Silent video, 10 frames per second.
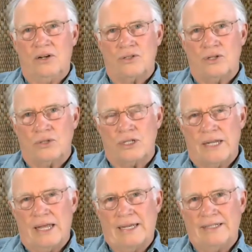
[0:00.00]
So it's
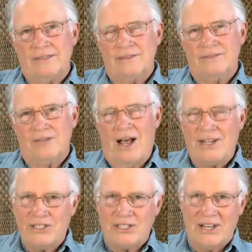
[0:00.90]
like
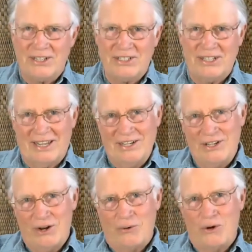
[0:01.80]
Einstein said,
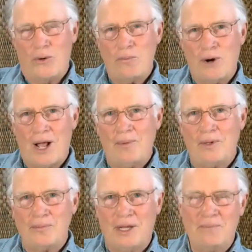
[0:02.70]
no
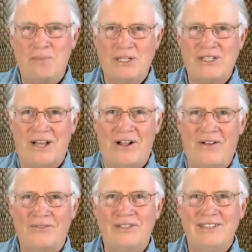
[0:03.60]
problem can be
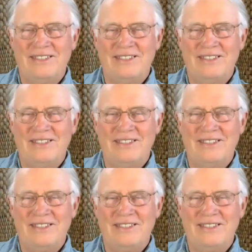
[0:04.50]
solved,